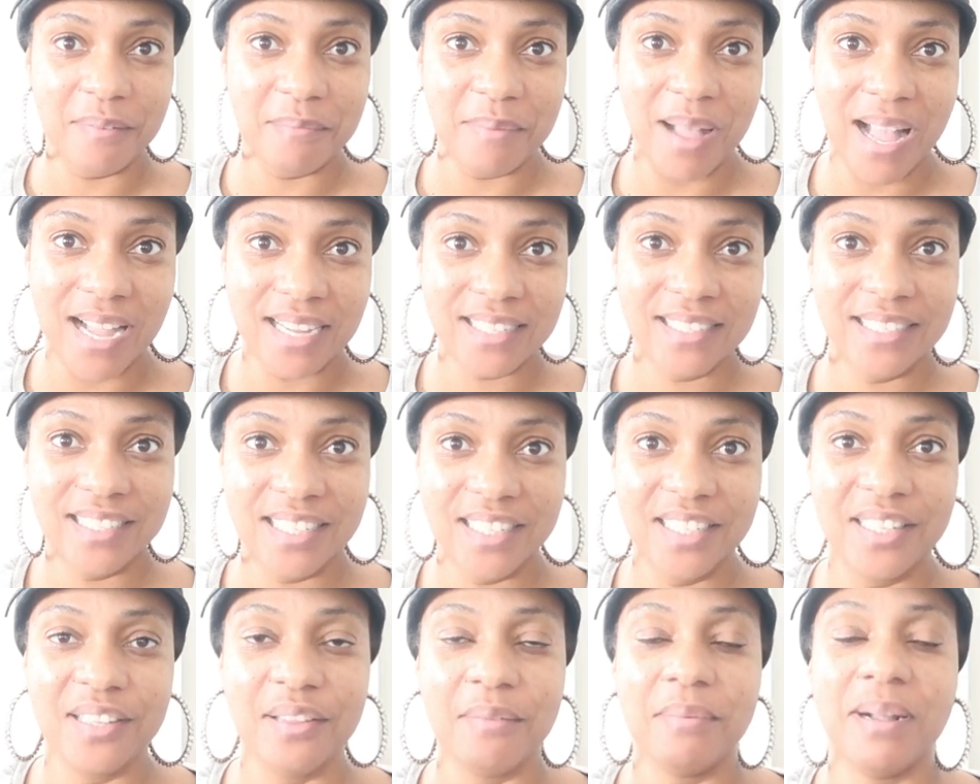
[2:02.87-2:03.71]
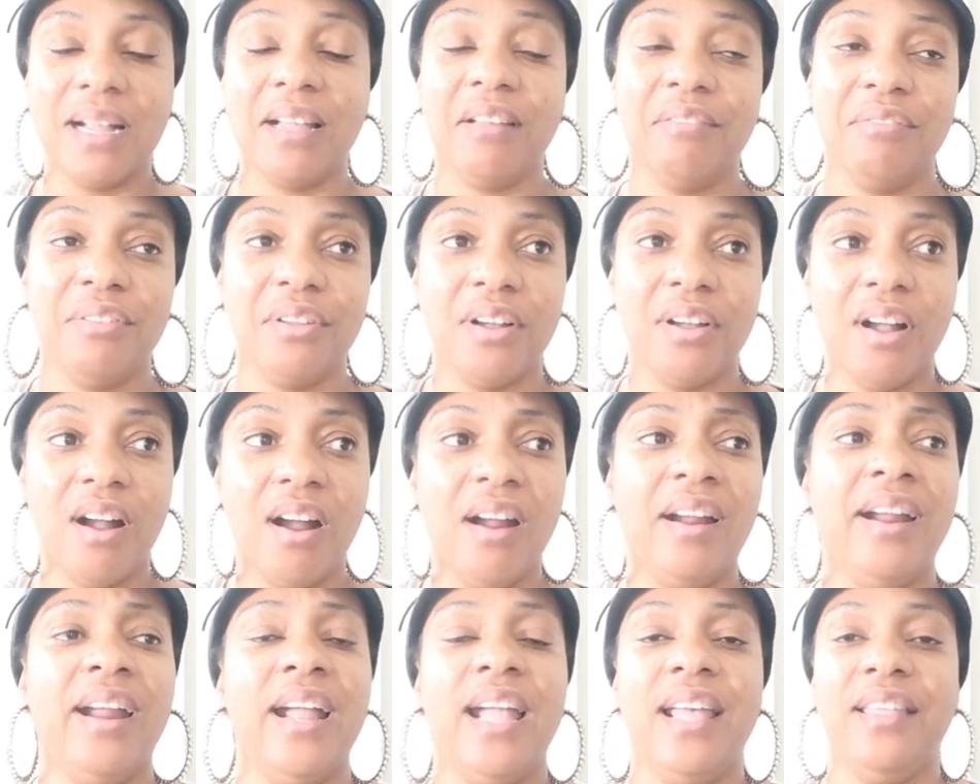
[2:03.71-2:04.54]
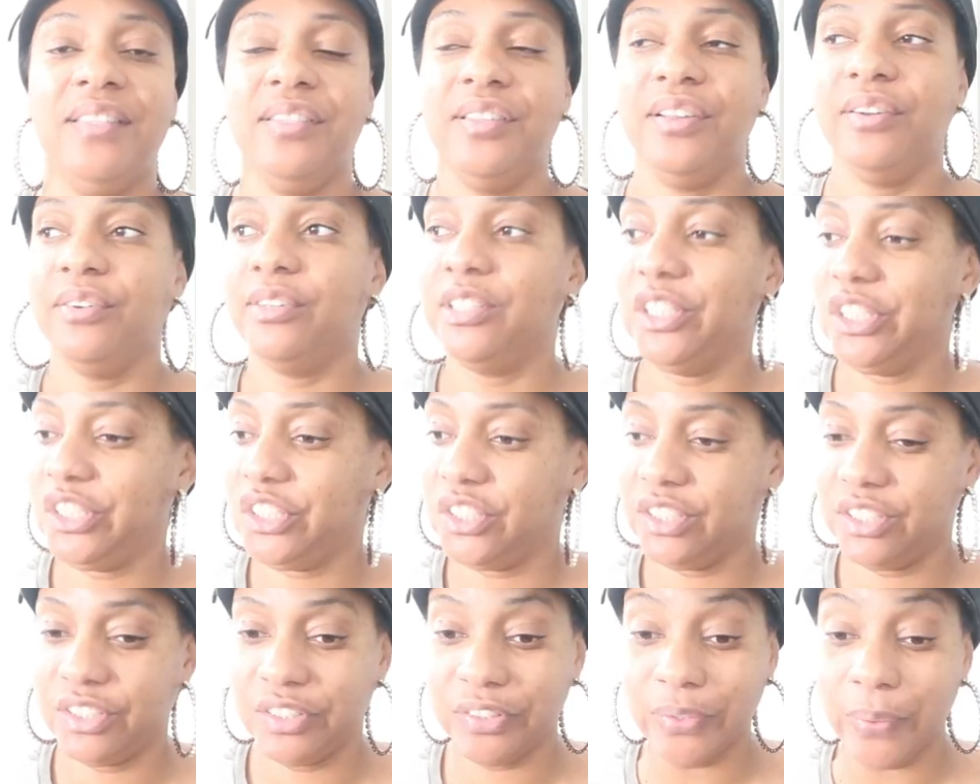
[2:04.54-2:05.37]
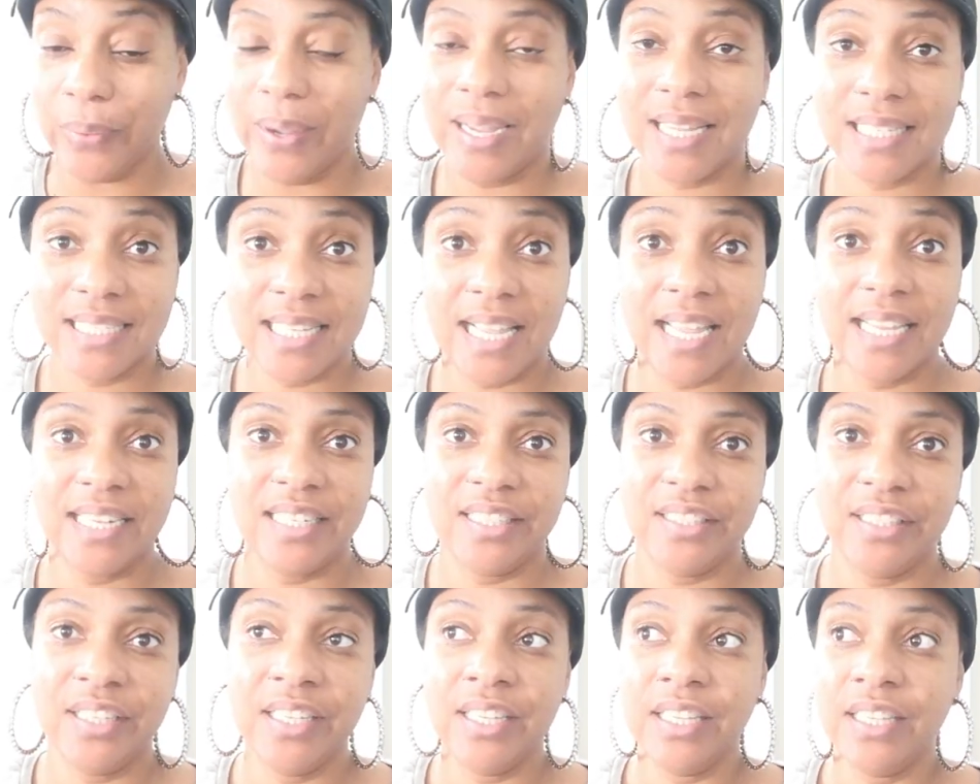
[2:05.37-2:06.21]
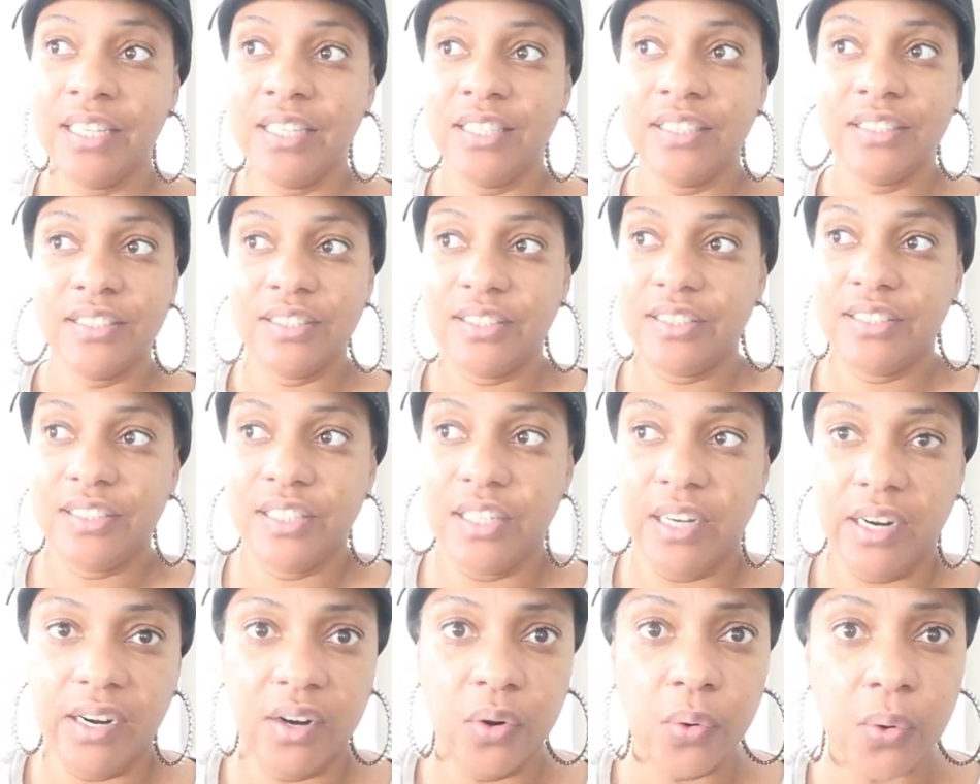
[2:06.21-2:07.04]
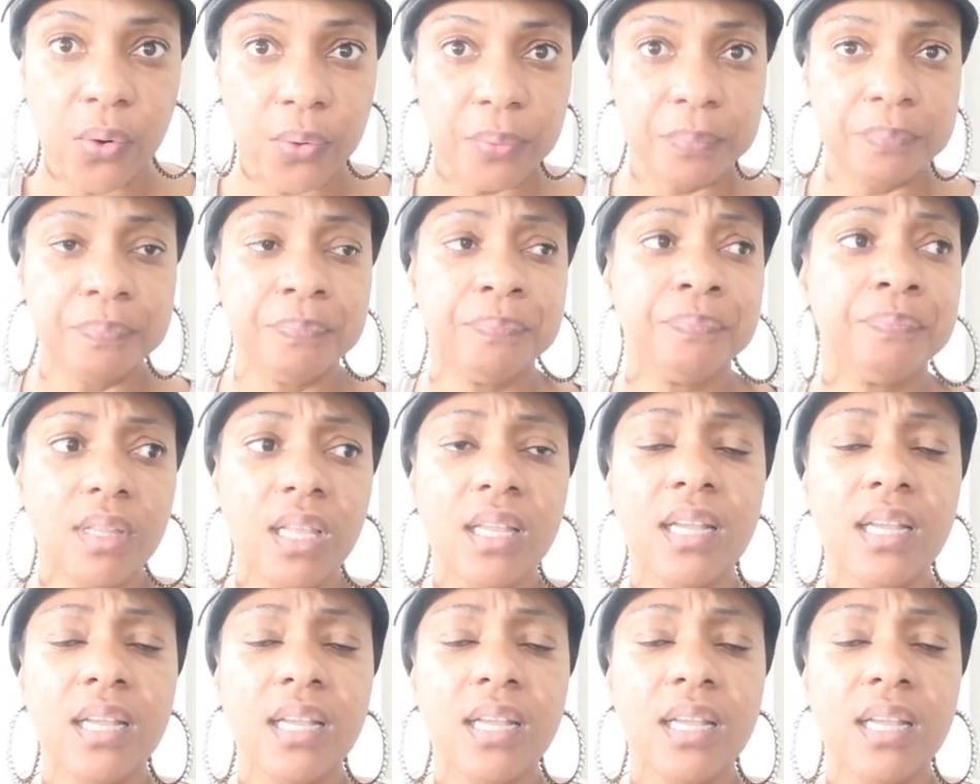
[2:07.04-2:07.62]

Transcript: the back, sitting in the back of the car, and they were just so excited to see our home.